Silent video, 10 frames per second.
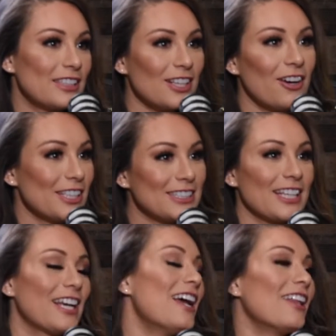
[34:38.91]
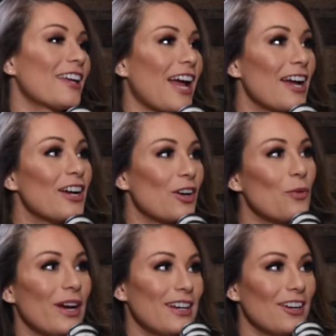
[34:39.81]
It's honestly, like, I
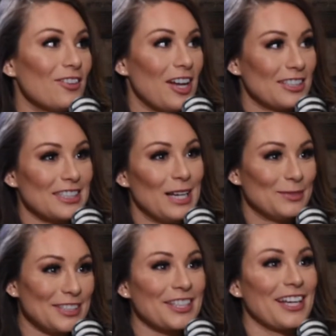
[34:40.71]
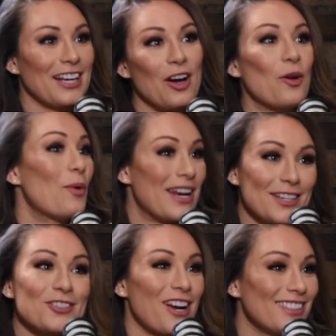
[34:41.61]
equate it a lot of times to like a
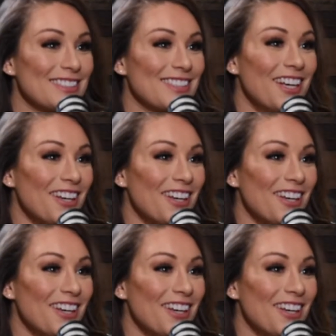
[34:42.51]
wedding dress.